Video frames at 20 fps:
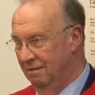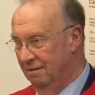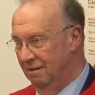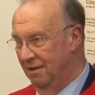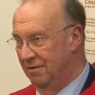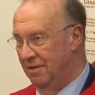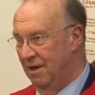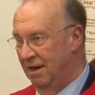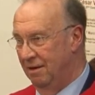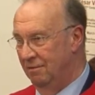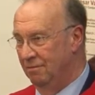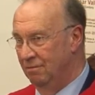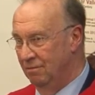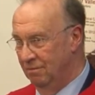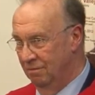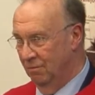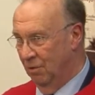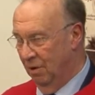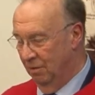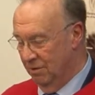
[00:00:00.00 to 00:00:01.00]
are then
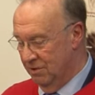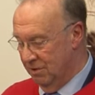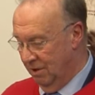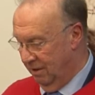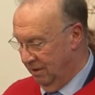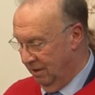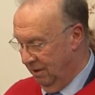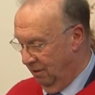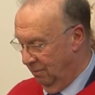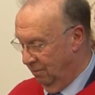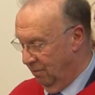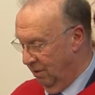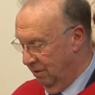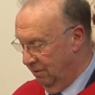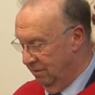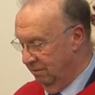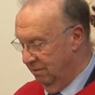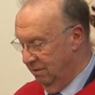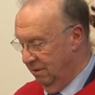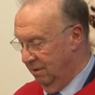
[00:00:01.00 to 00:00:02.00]
what we're trying to help
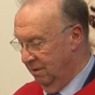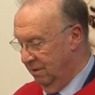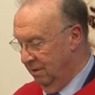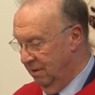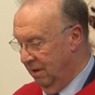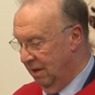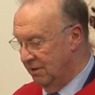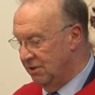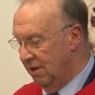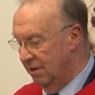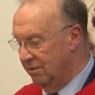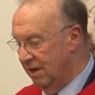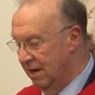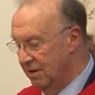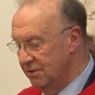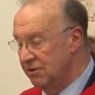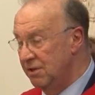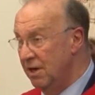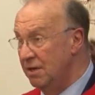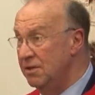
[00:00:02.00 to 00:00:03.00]
with. And so the
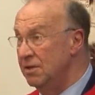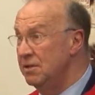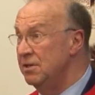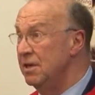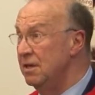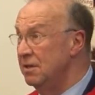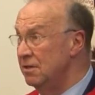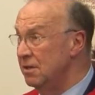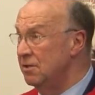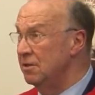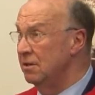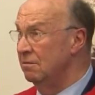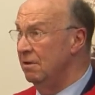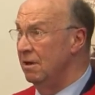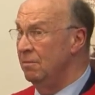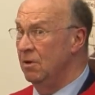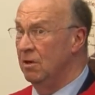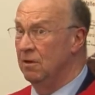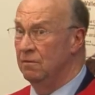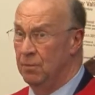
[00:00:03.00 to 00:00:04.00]
uncertainty and
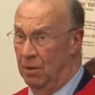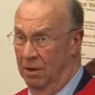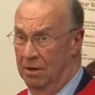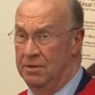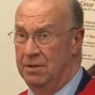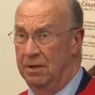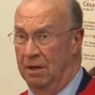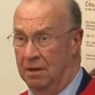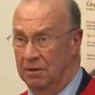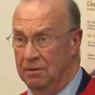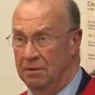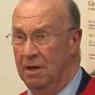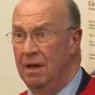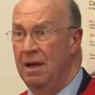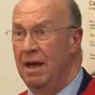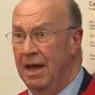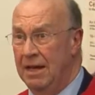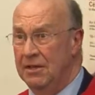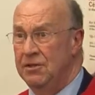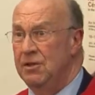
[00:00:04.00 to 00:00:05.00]
disagreement of politics
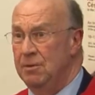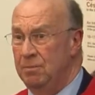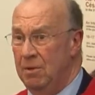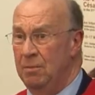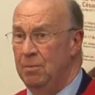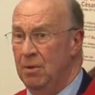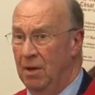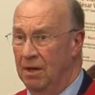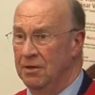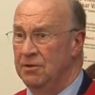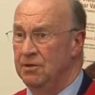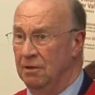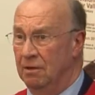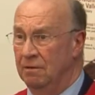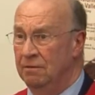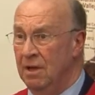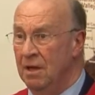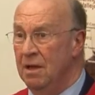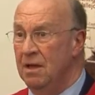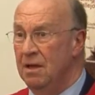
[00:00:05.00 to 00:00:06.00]
has to be part of